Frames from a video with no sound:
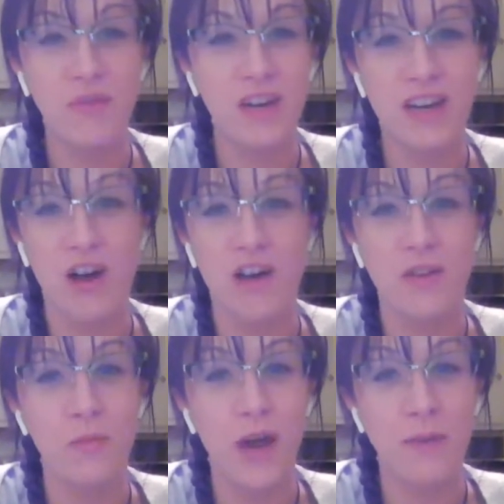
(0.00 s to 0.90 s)
reading
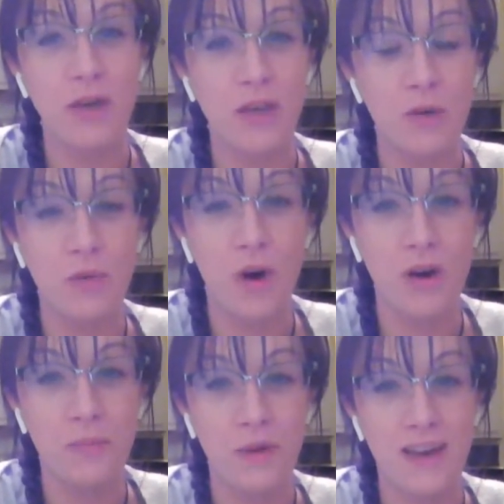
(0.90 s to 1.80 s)
all the way but you
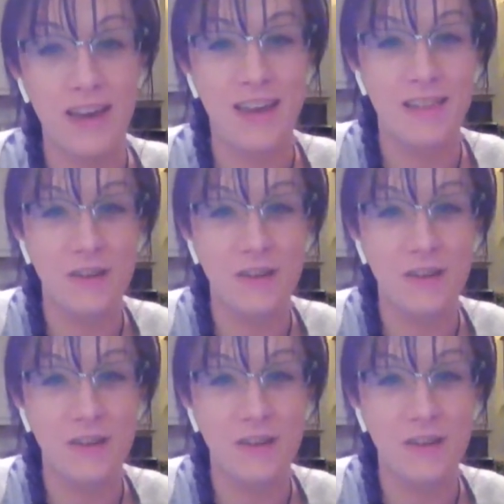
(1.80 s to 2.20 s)
are bringing in